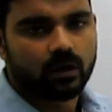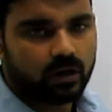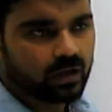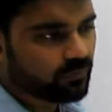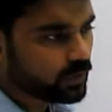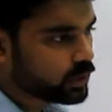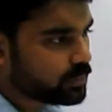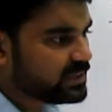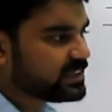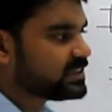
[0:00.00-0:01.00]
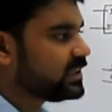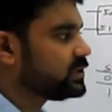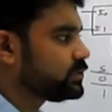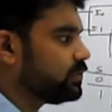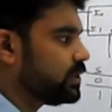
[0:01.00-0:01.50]
followed by
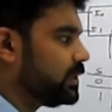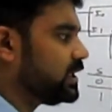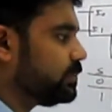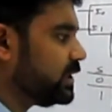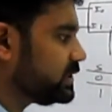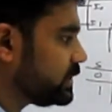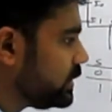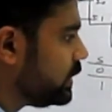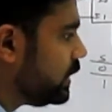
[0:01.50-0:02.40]
16:1 multiplexer.